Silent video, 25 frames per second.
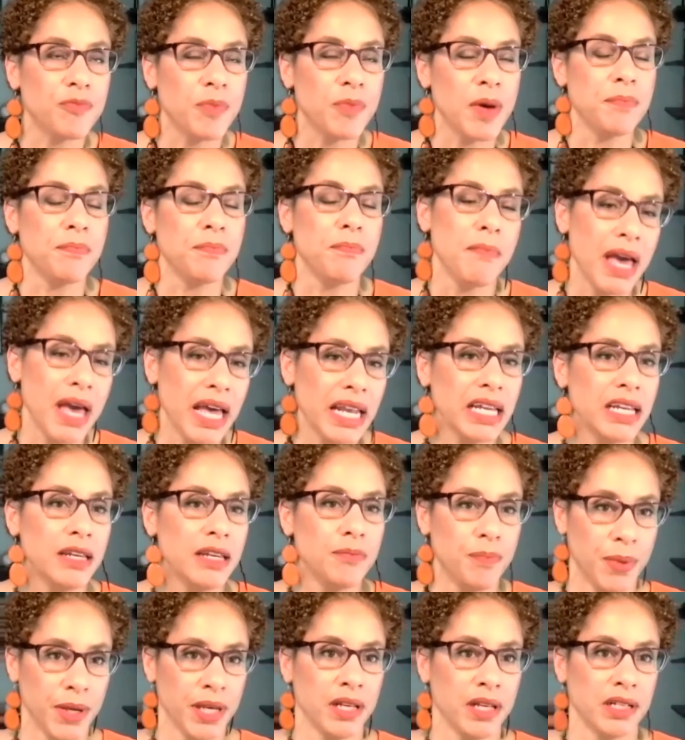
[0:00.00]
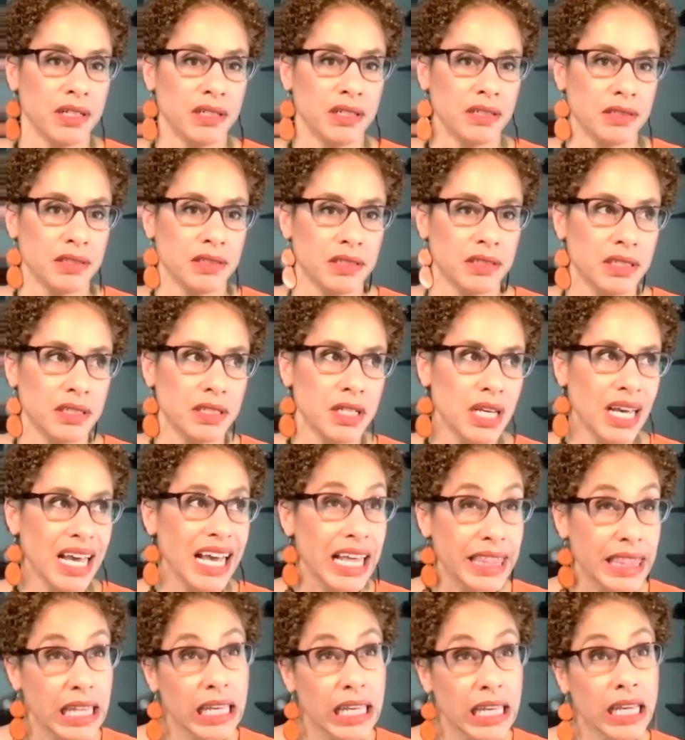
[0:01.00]
been many bills,
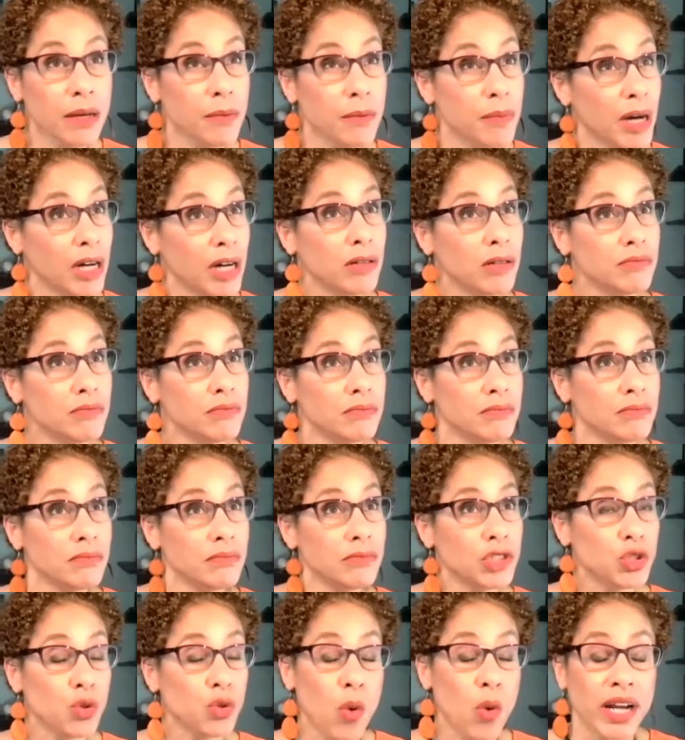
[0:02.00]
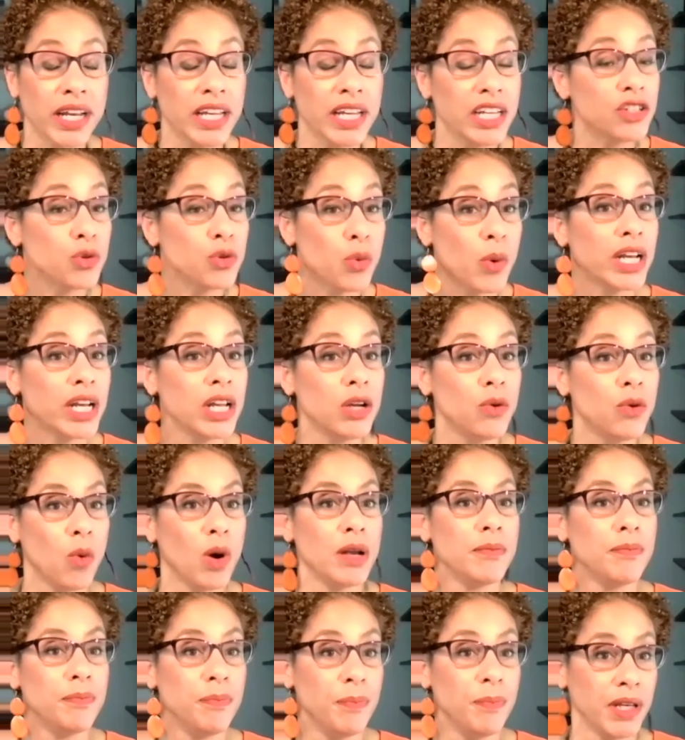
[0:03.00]
think about
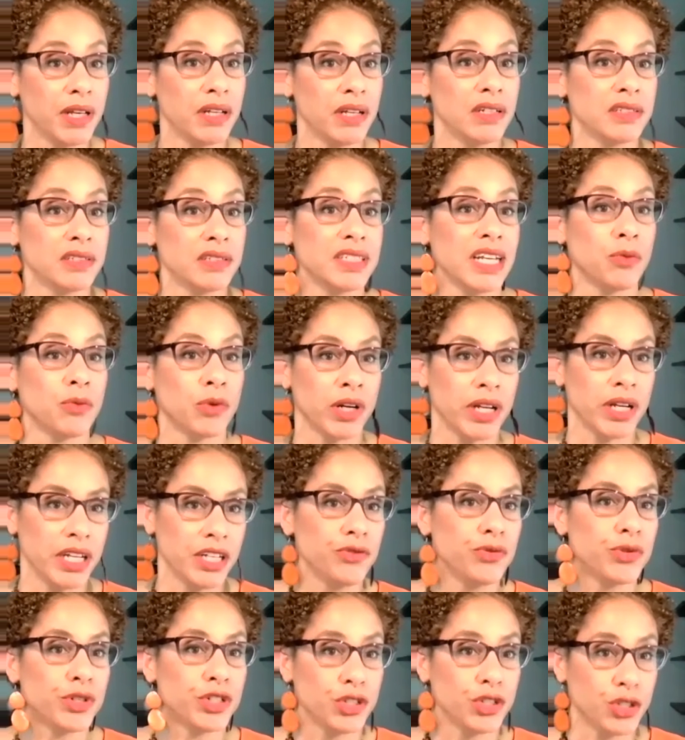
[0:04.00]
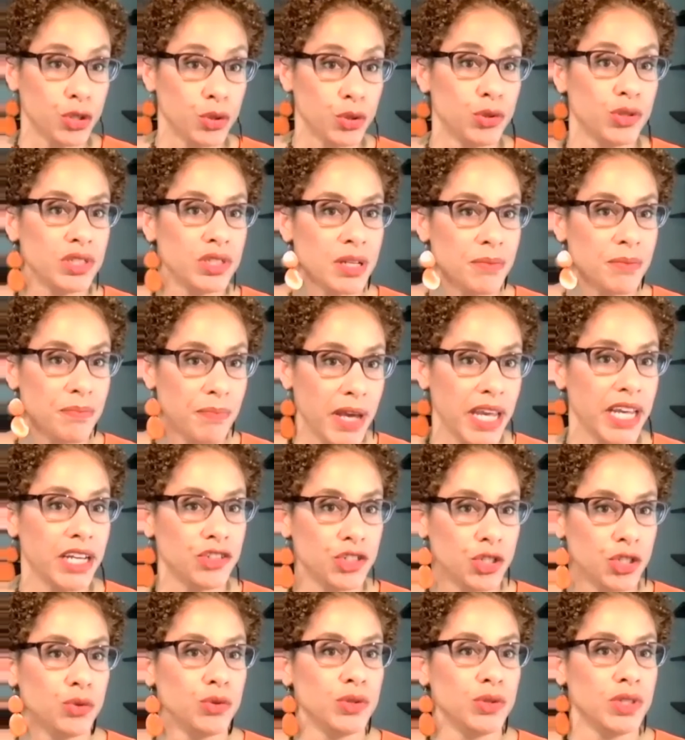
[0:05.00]
2021 bills that were introduced to make
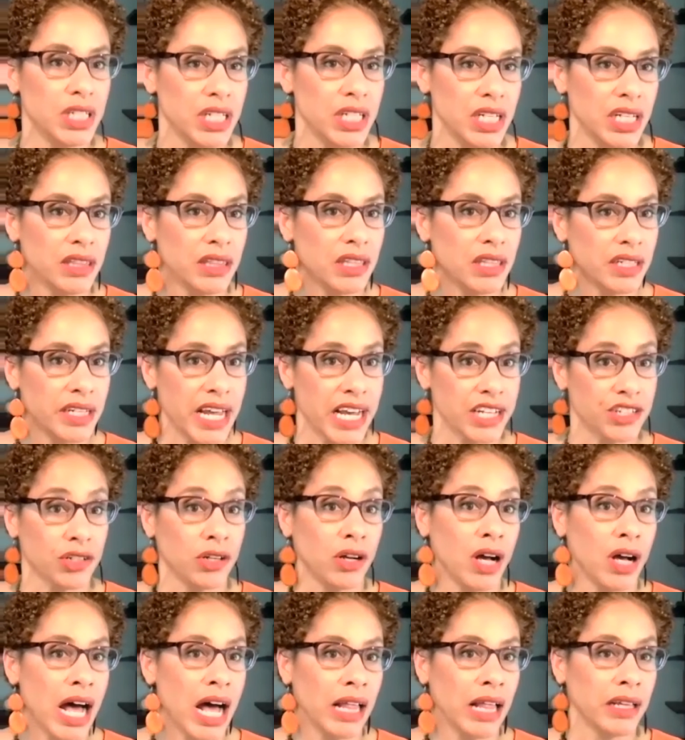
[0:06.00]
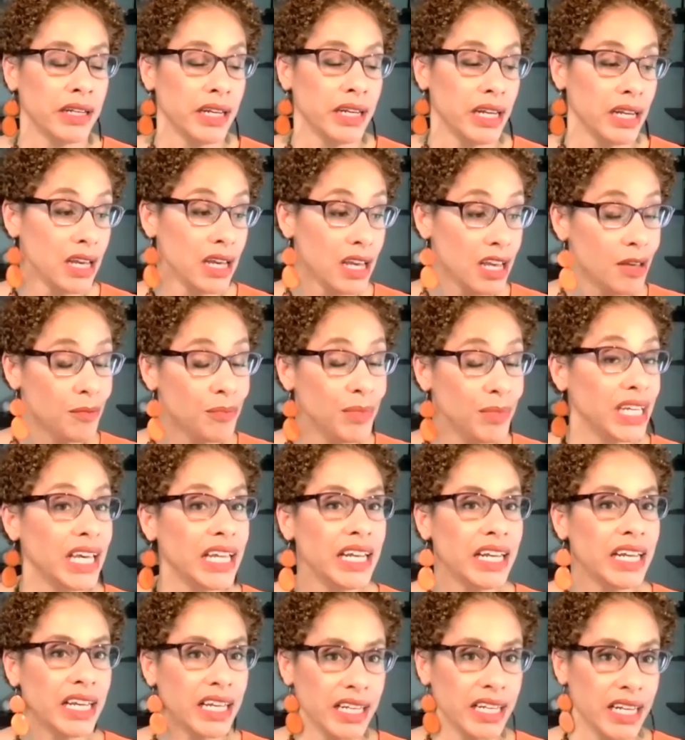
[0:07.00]
Juneteenth a national holiday
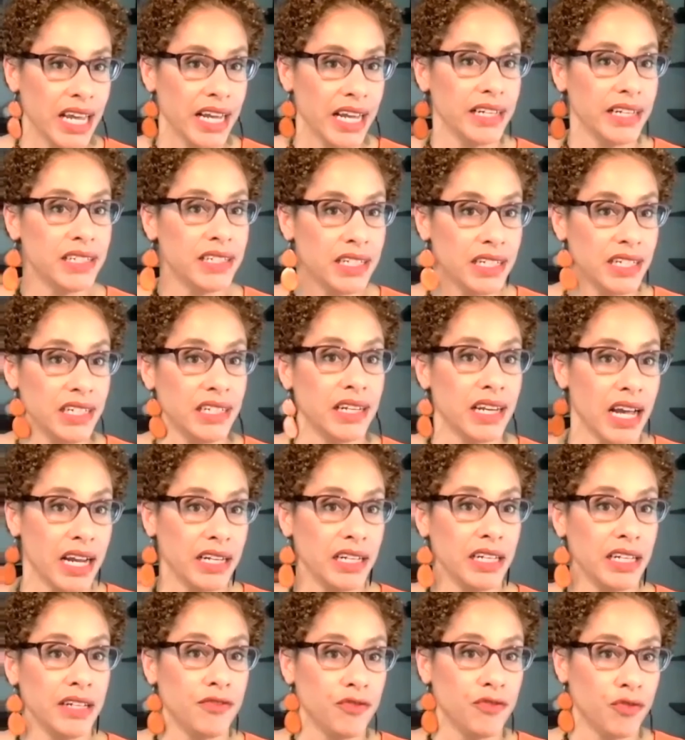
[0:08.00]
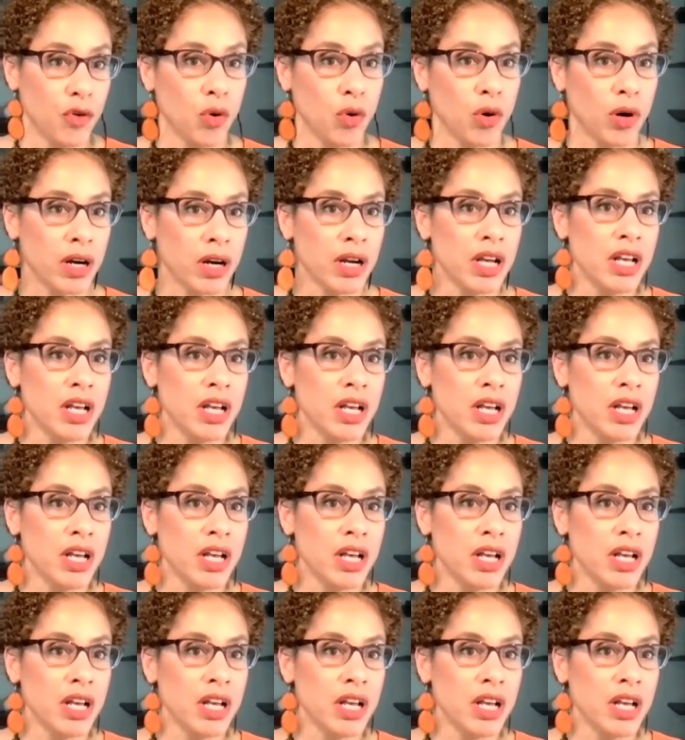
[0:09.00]
beginning in 1994.